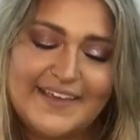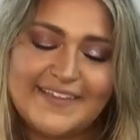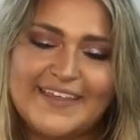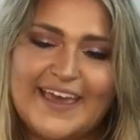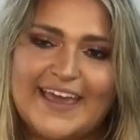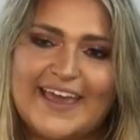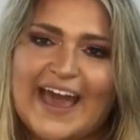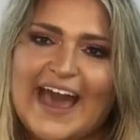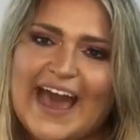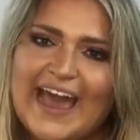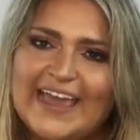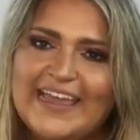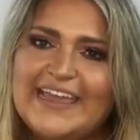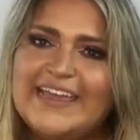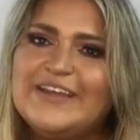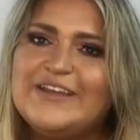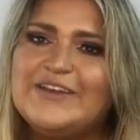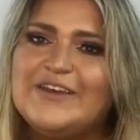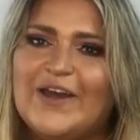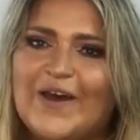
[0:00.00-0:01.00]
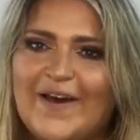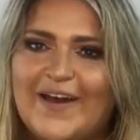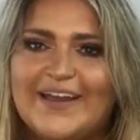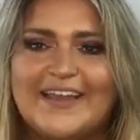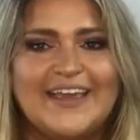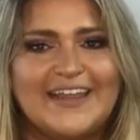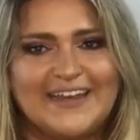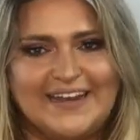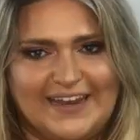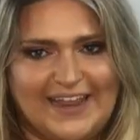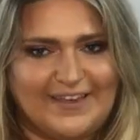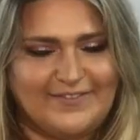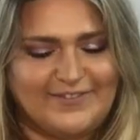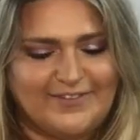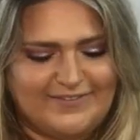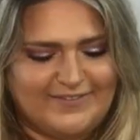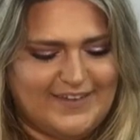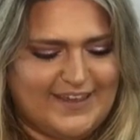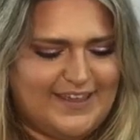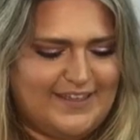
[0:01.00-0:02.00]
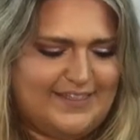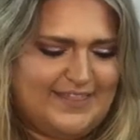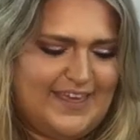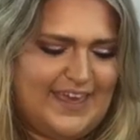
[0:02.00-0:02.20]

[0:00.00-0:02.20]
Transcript: like I cannot get enough of it.